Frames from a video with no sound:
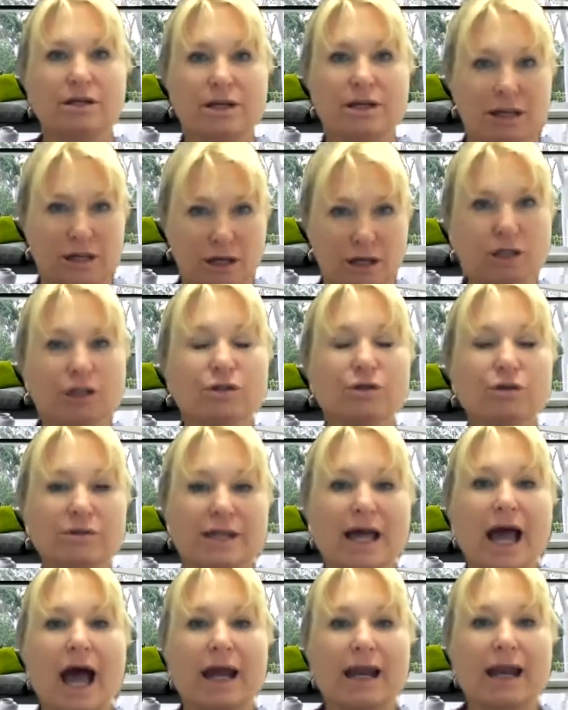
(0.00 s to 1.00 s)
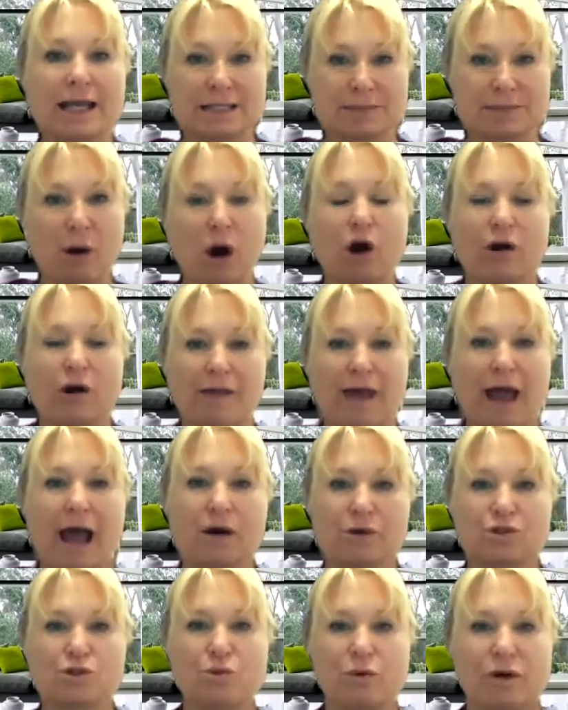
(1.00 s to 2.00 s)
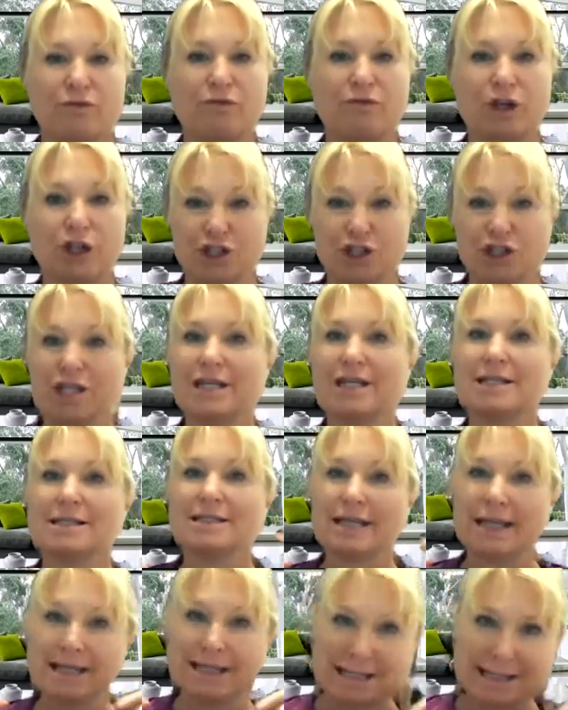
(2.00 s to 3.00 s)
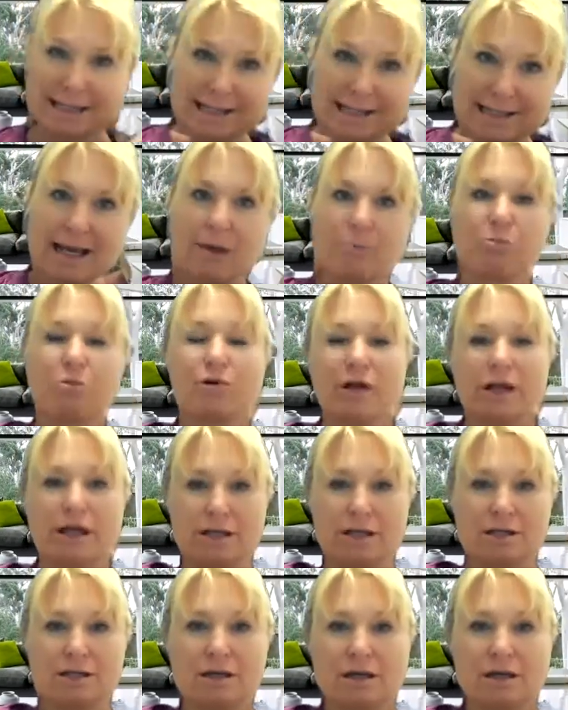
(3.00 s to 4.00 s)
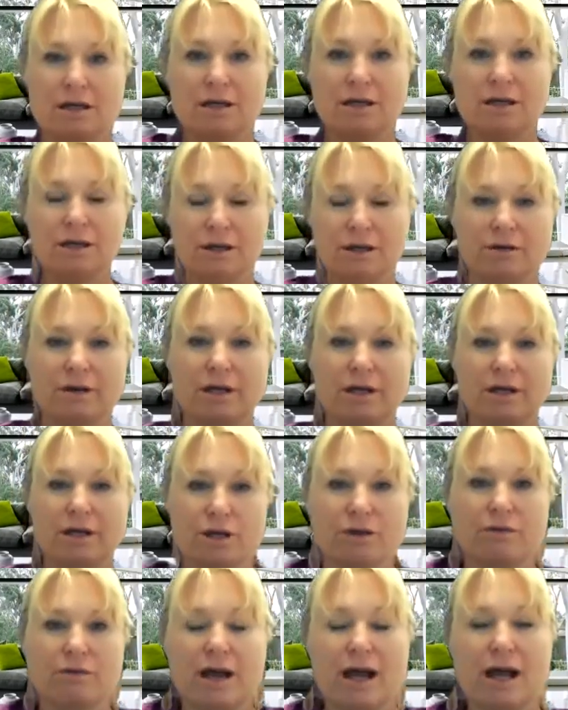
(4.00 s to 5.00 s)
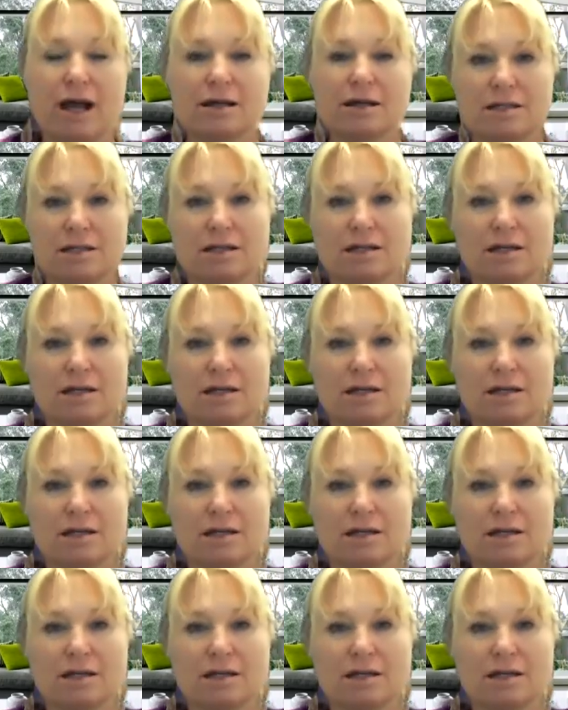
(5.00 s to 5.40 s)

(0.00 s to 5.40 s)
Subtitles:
include that as part of the house square footage. It is a separate unit, correct?